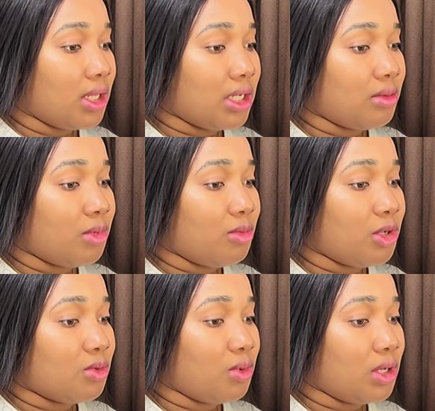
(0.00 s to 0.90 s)
That simply
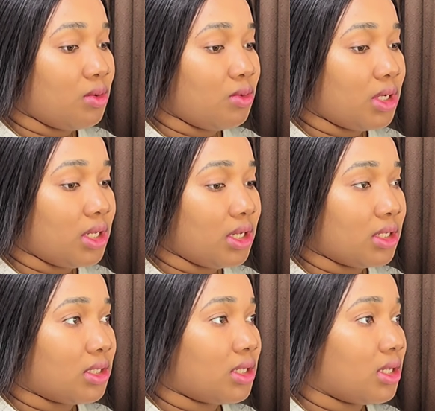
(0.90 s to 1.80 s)
means we're looking
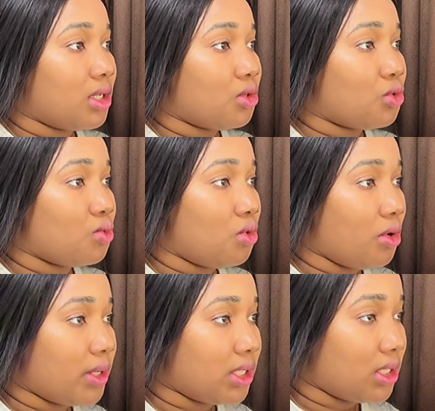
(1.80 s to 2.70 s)
at two
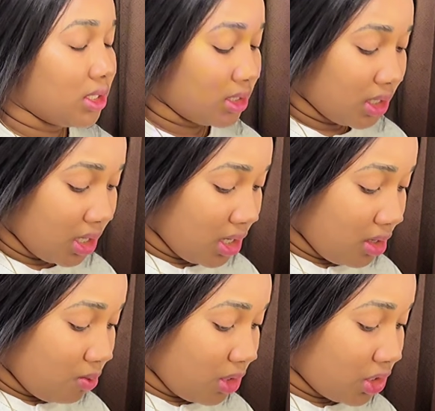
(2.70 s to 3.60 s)
currencies,
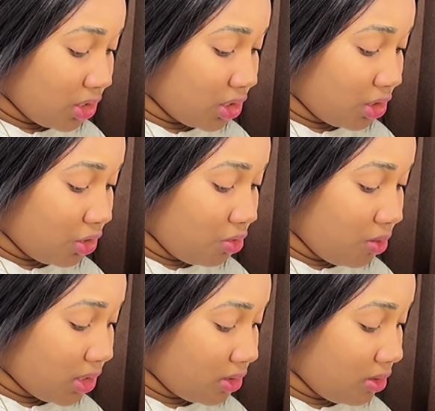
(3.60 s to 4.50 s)
which is
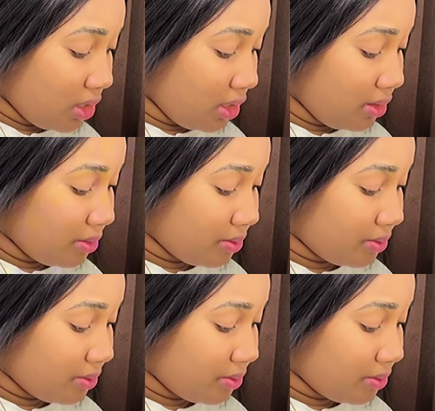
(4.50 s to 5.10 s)
US dollar